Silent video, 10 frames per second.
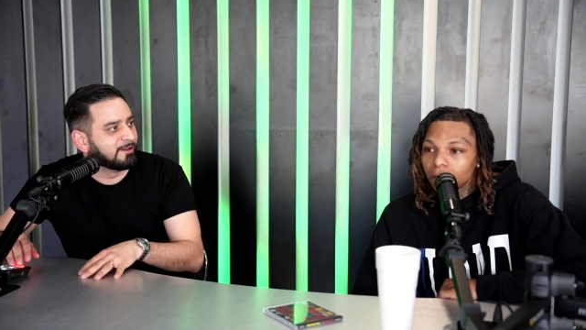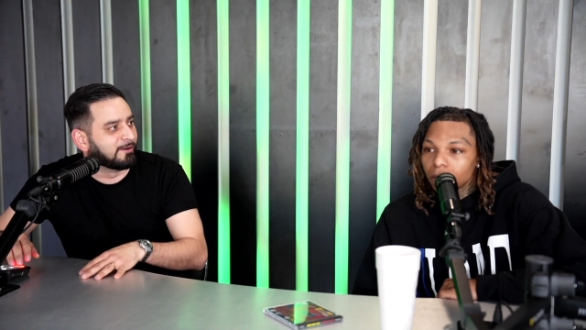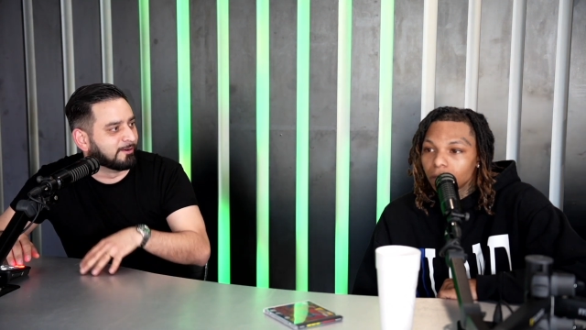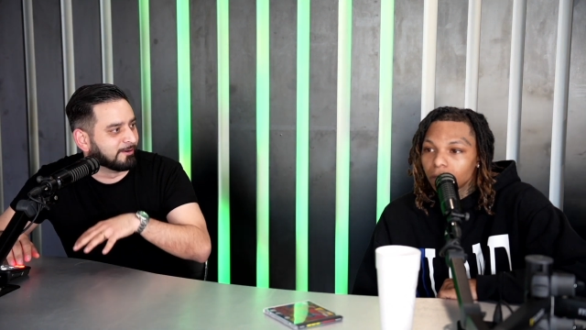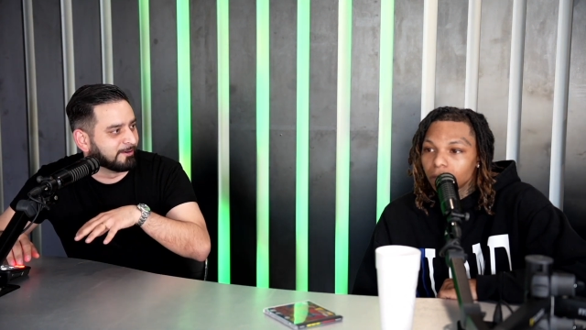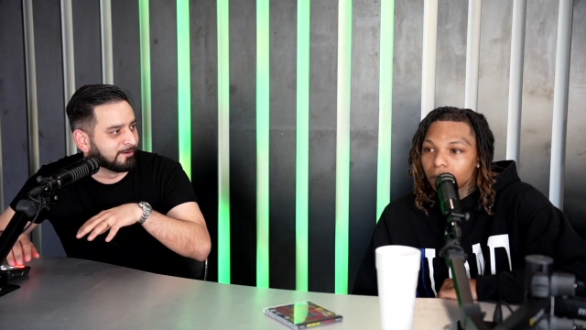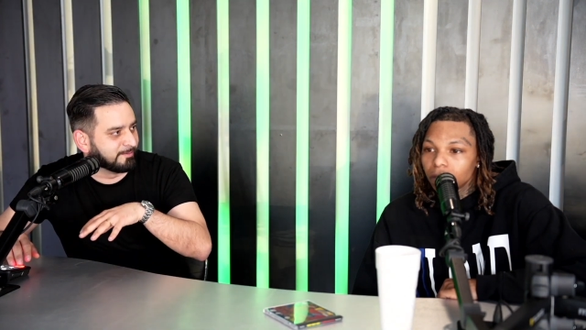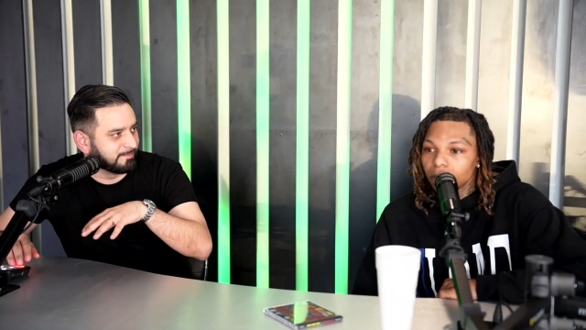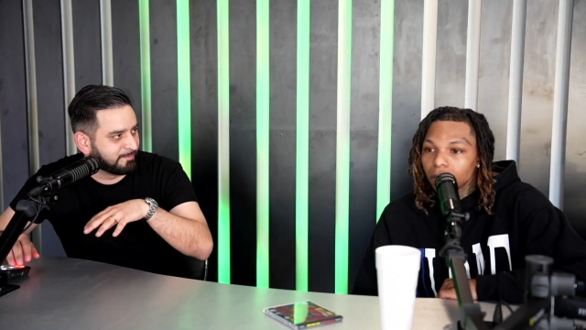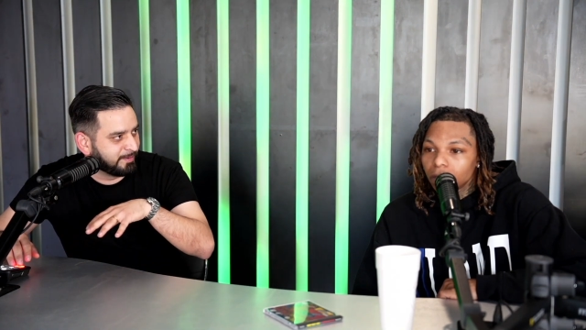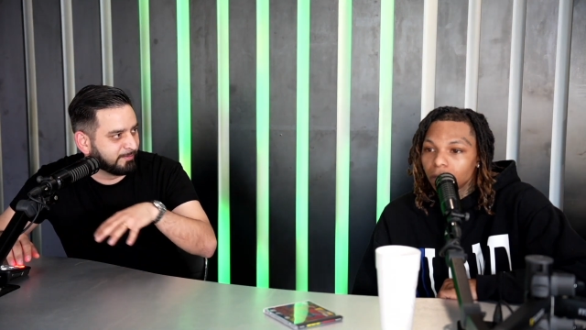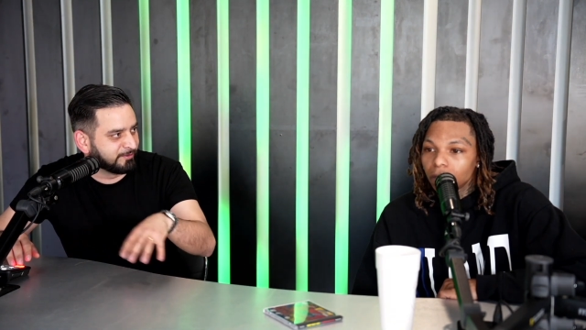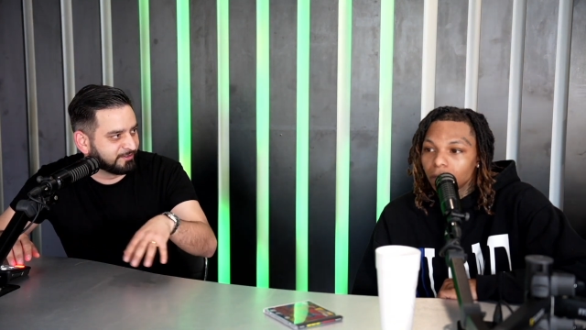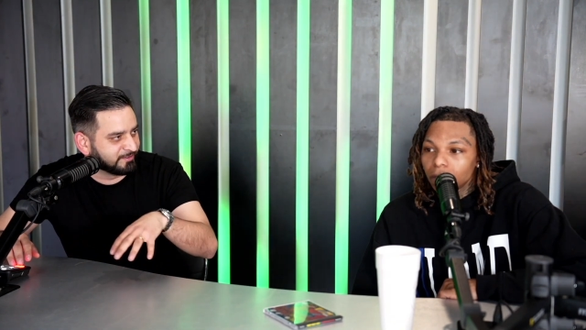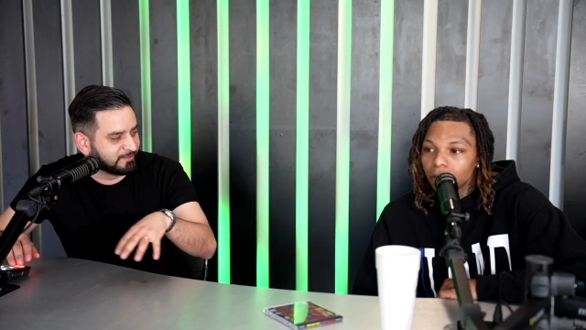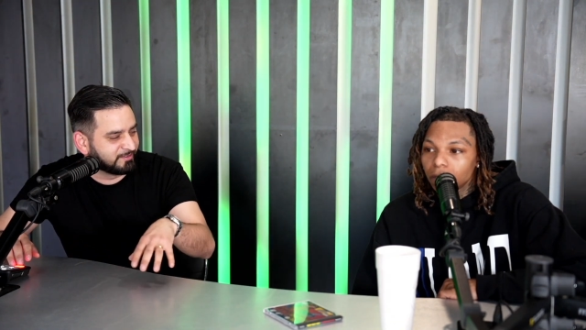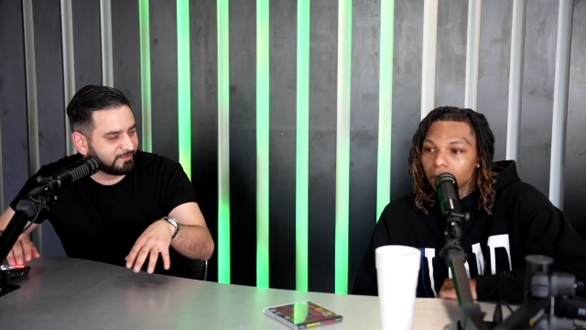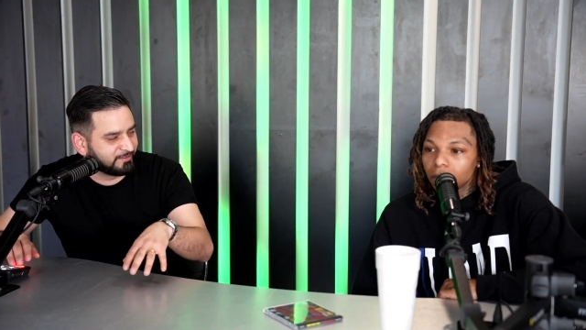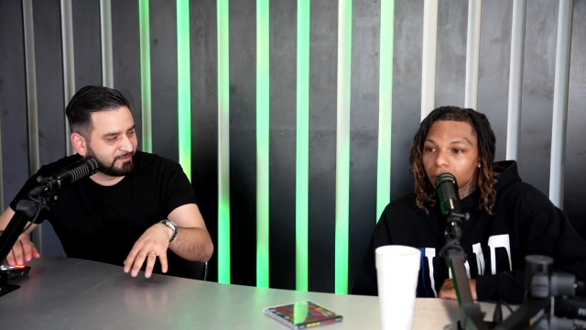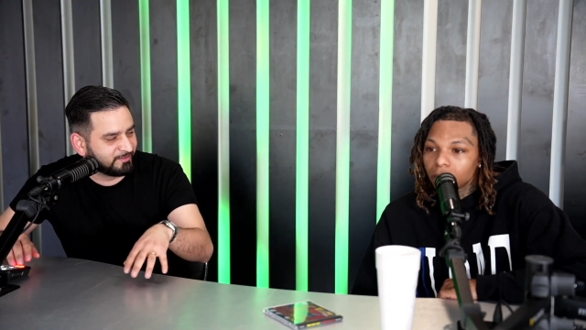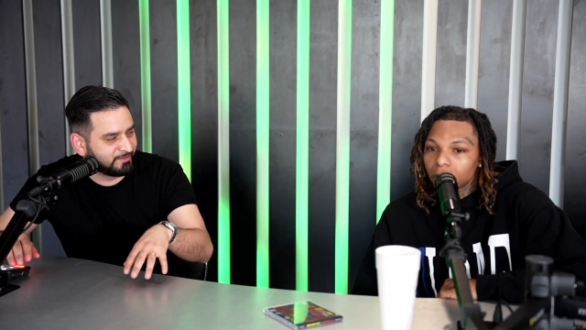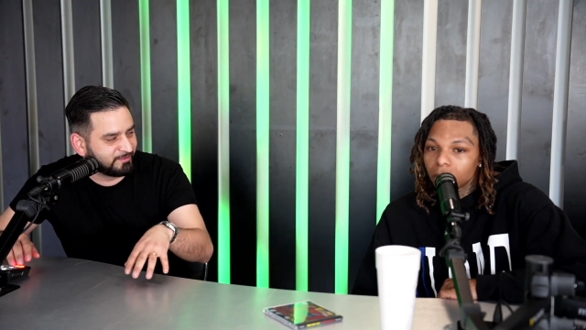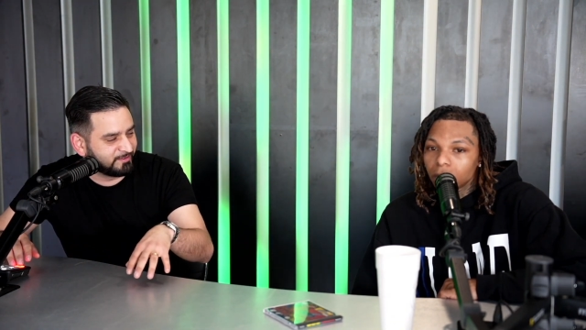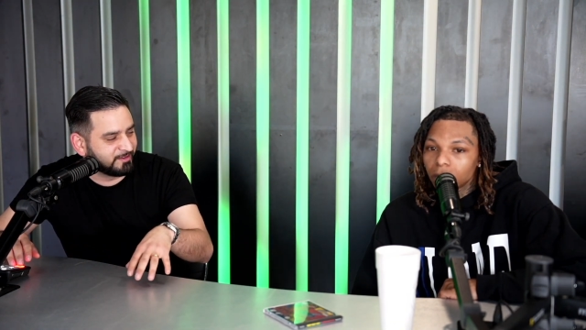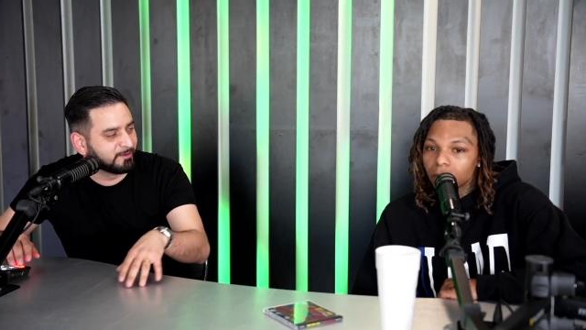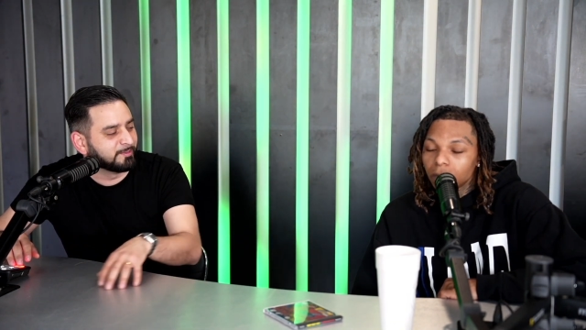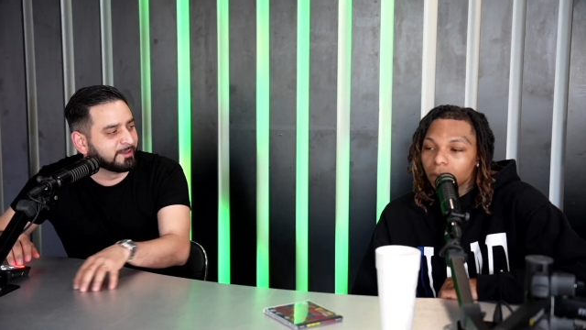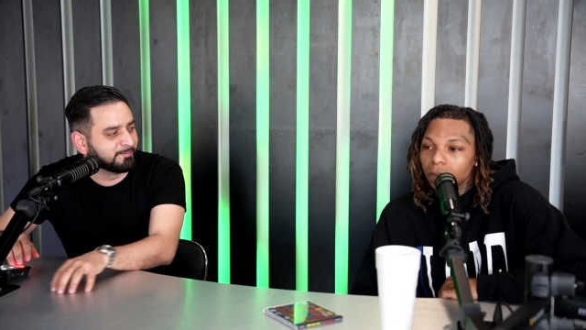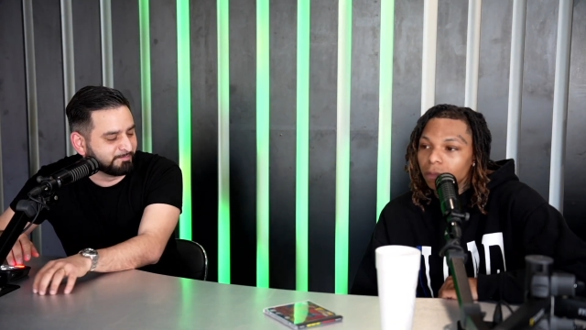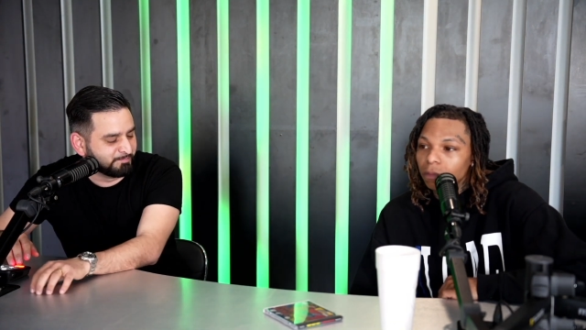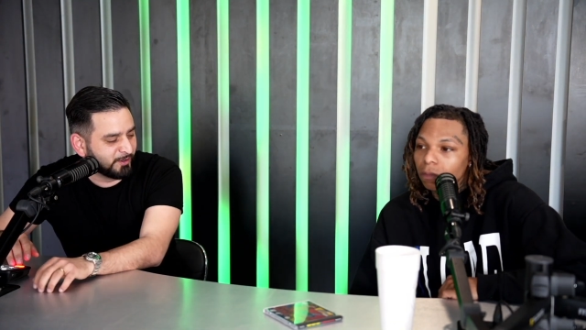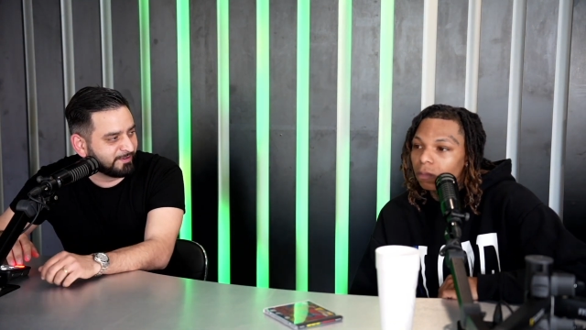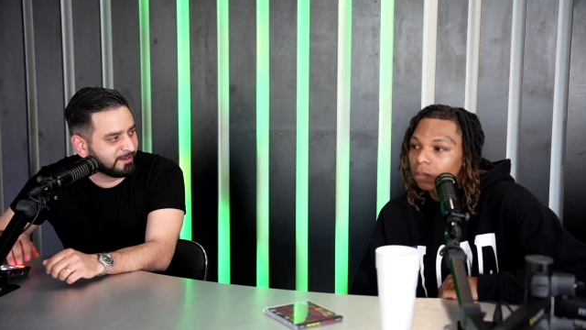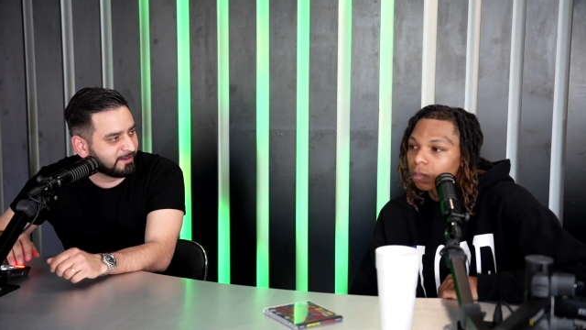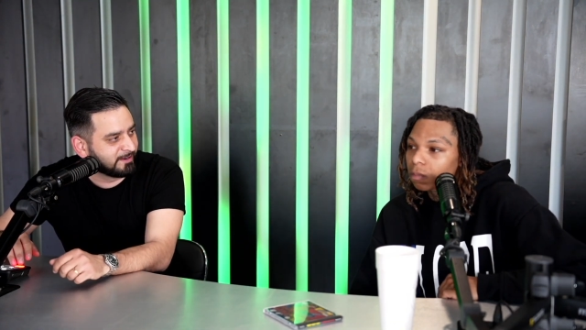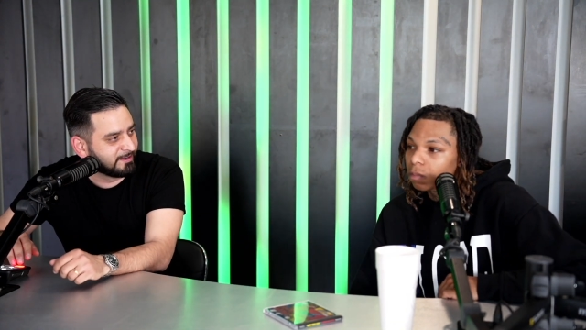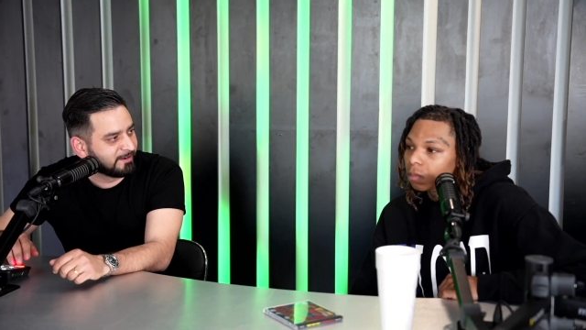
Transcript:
Speaker 1: or people should s- still be moving here?